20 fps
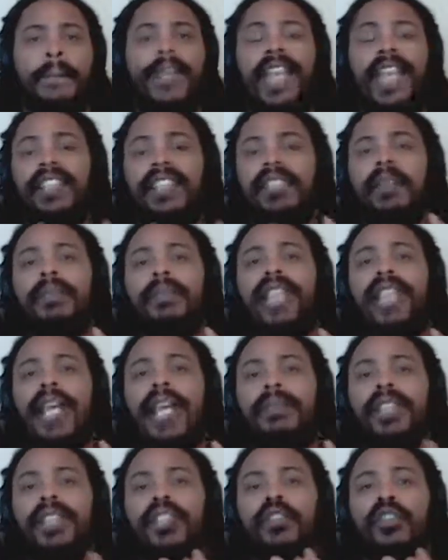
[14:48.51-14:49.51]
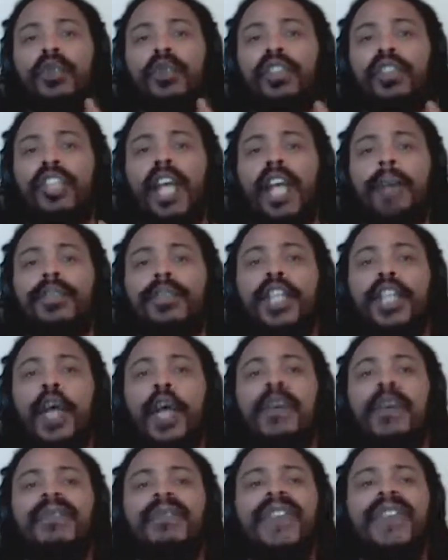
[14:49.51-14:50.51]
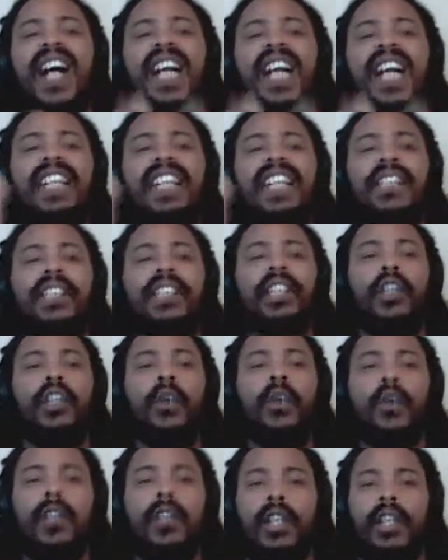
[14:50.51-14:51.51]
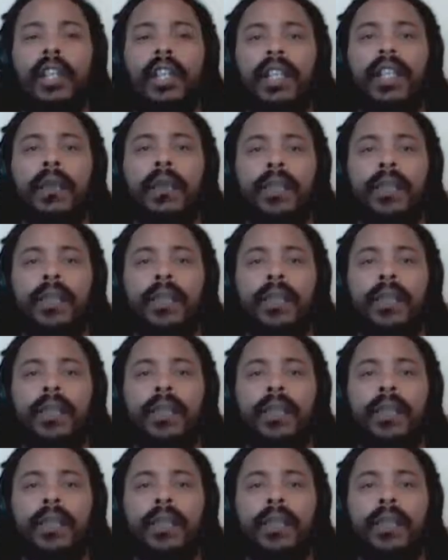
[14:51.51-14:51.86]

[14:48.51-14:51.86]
And sometimes it's your job to go and find the lore,